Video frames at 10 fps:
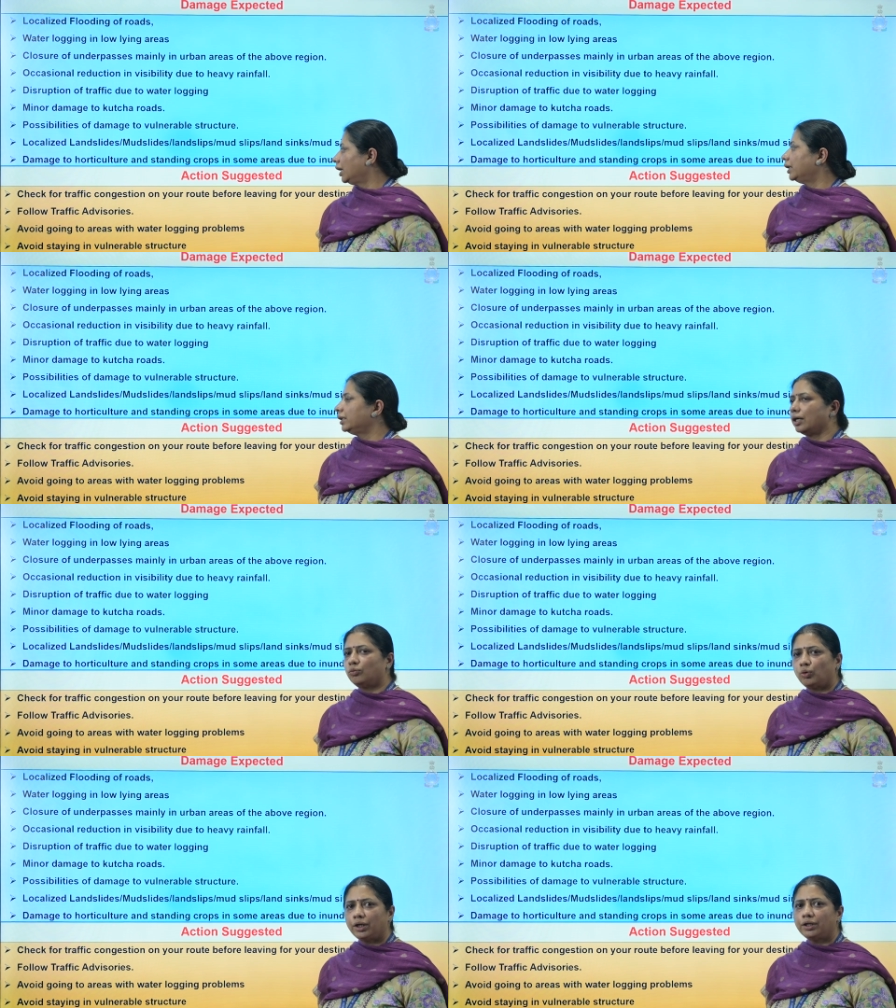and
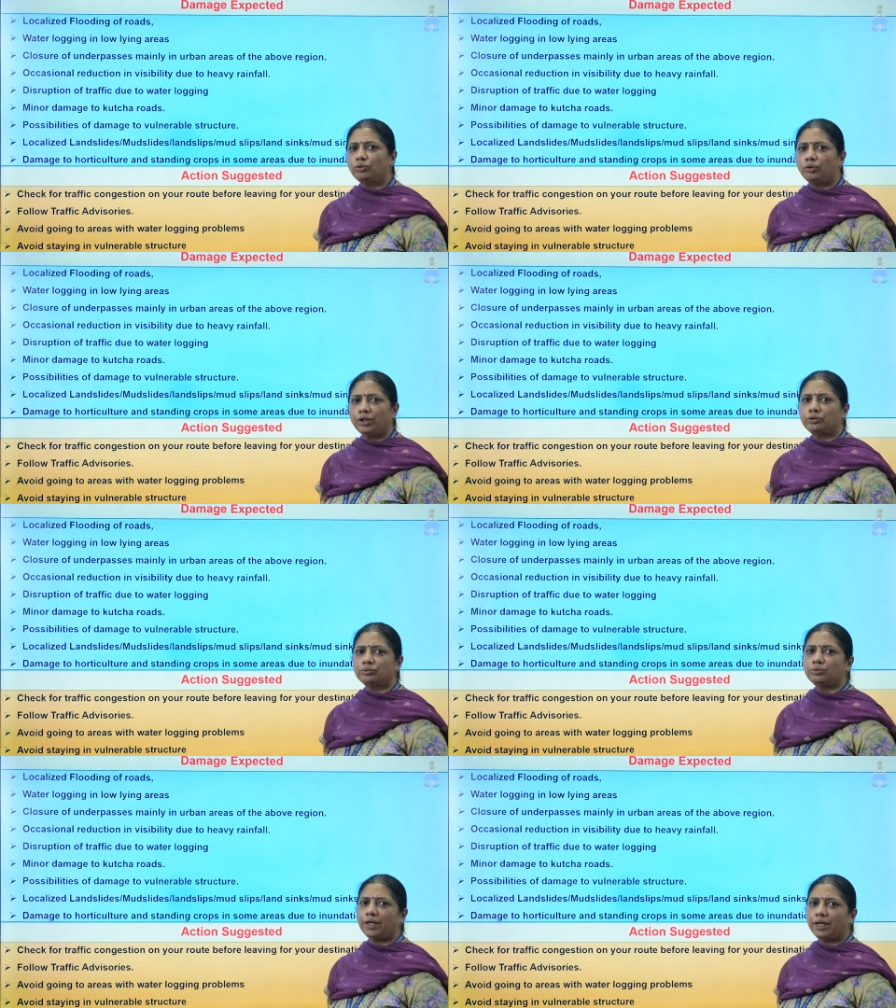avoid going
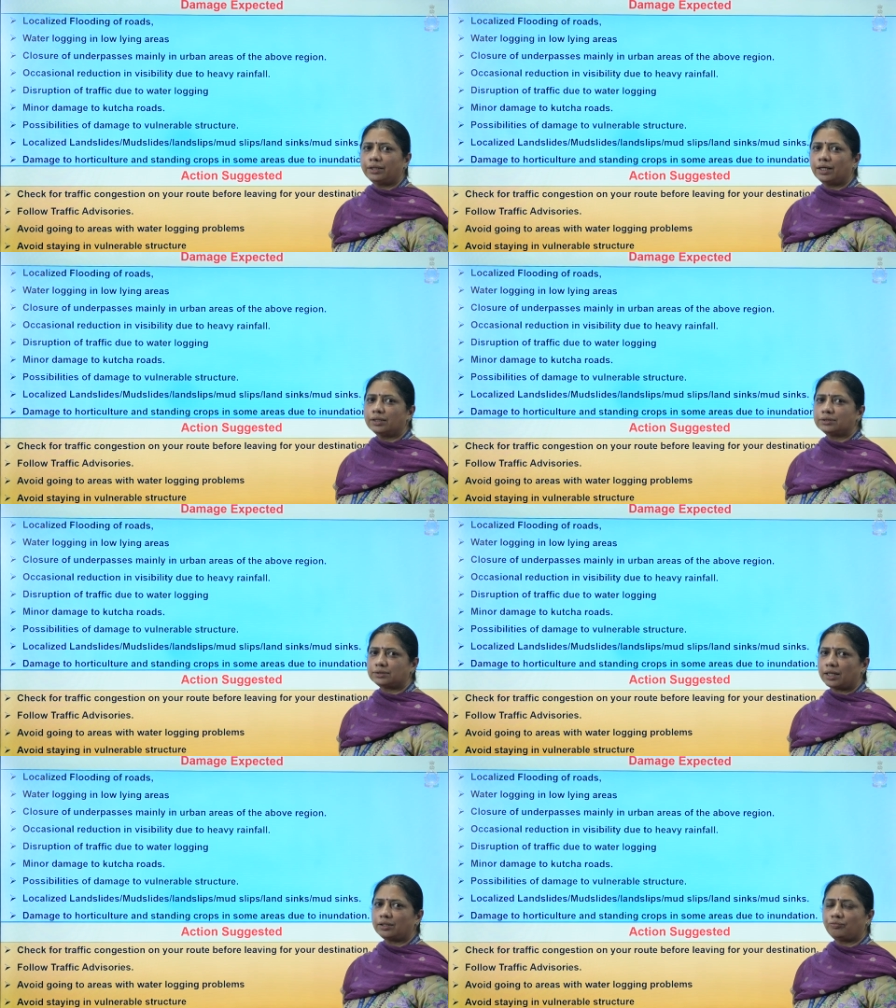to areas
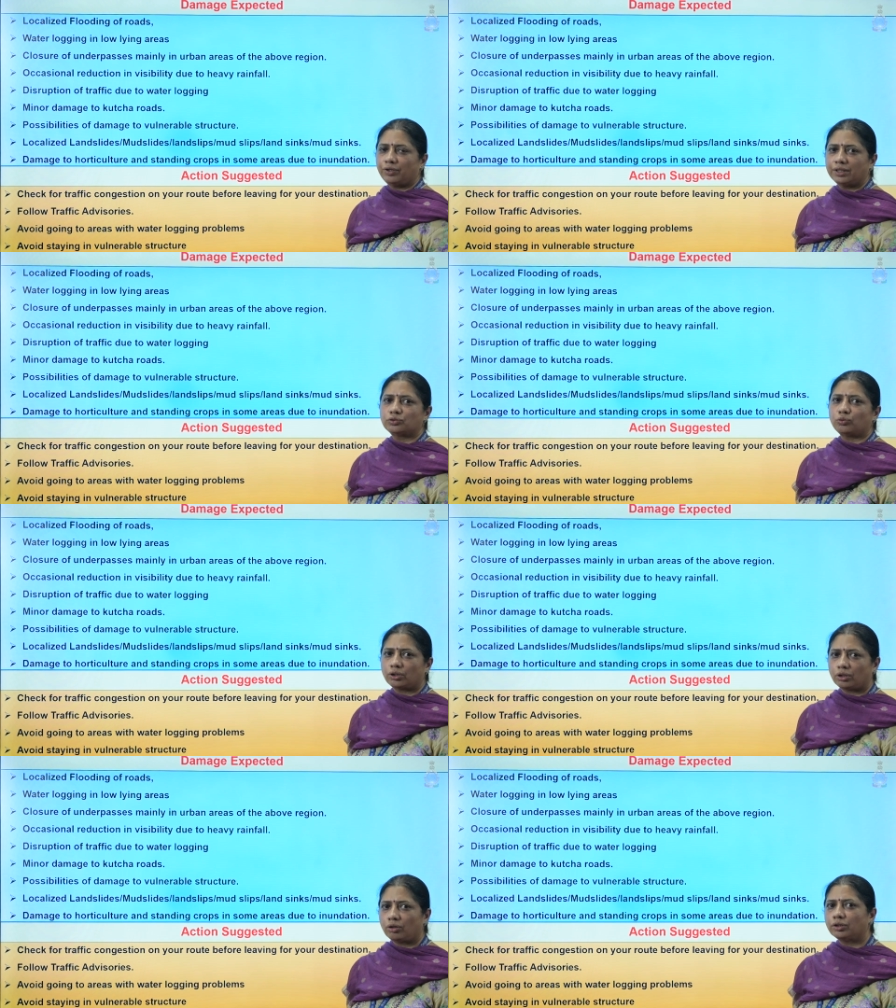that face
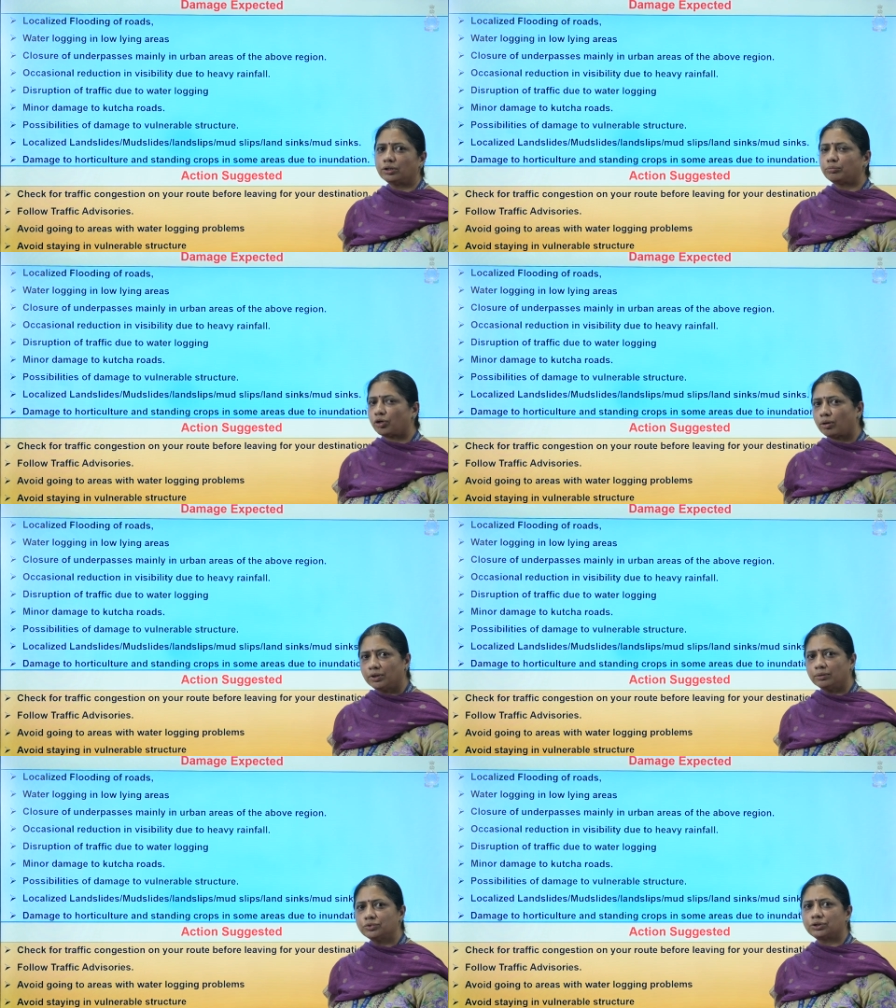waterlogging
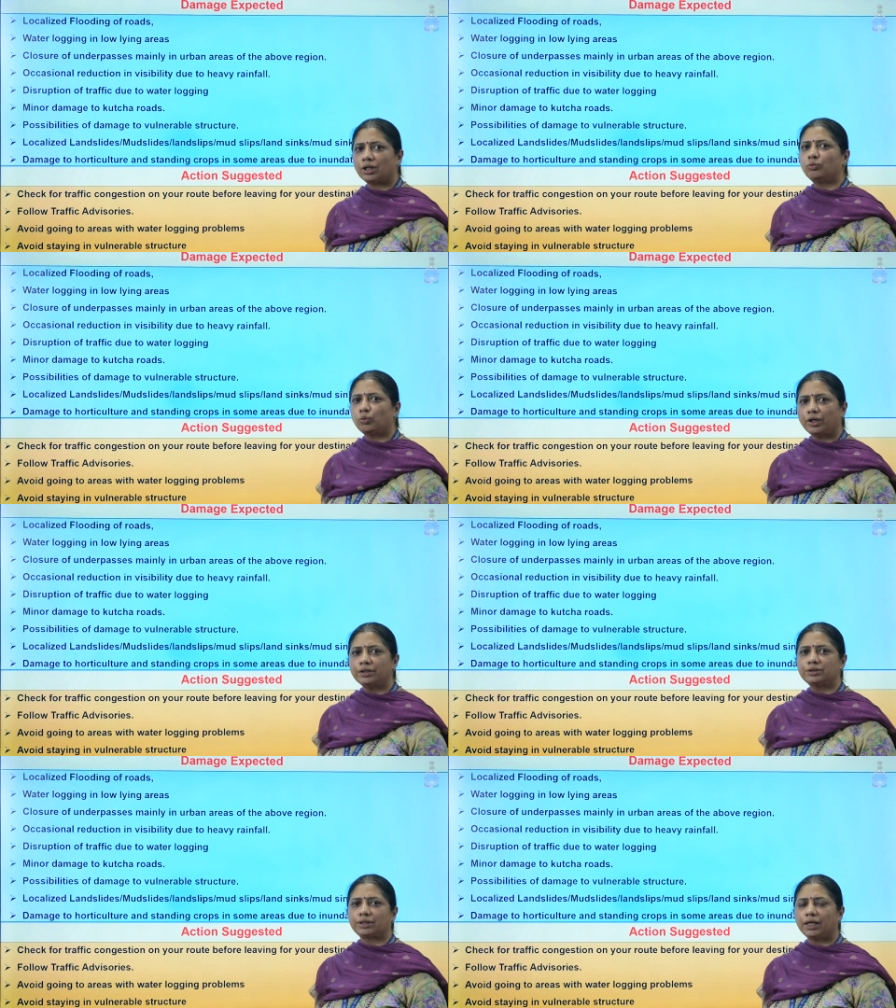problems.
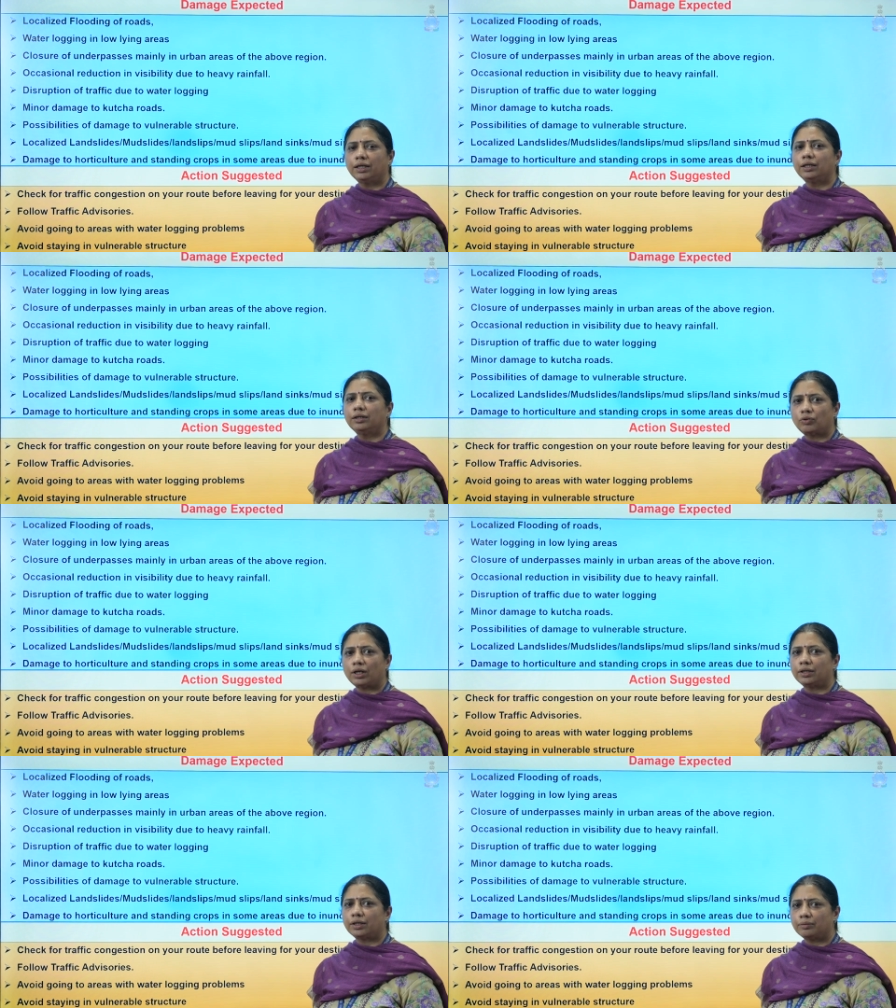Avoid staying in
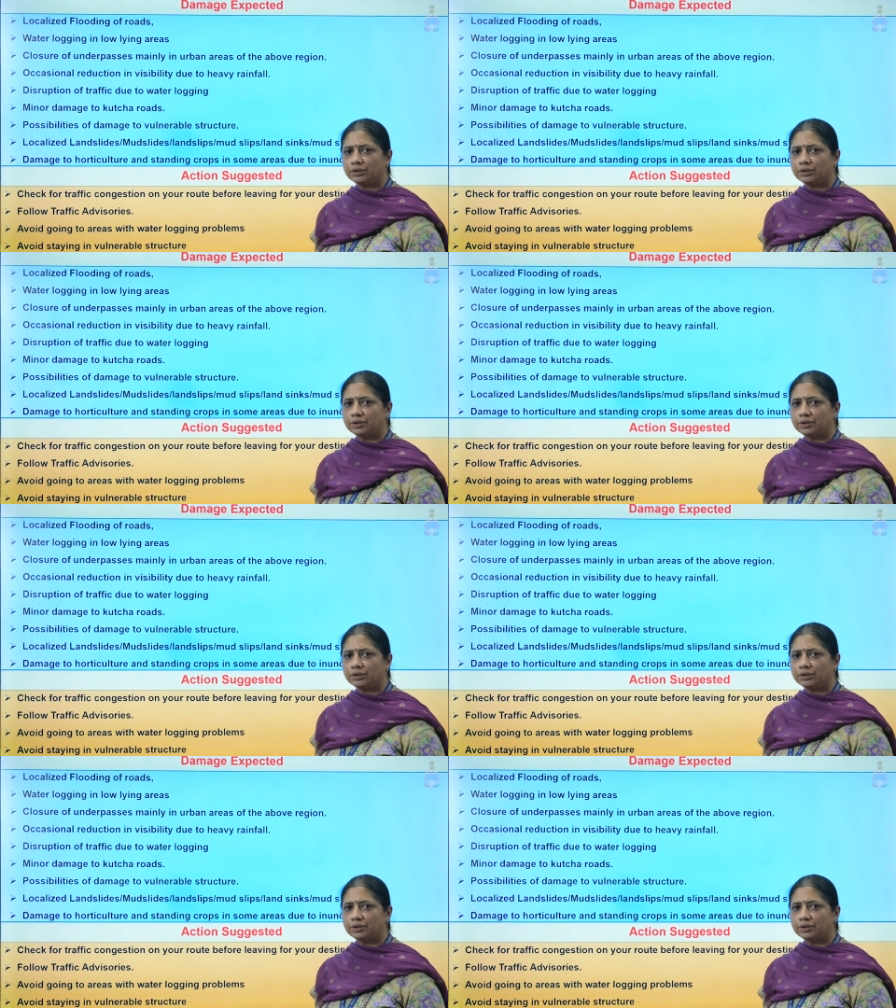vulnerable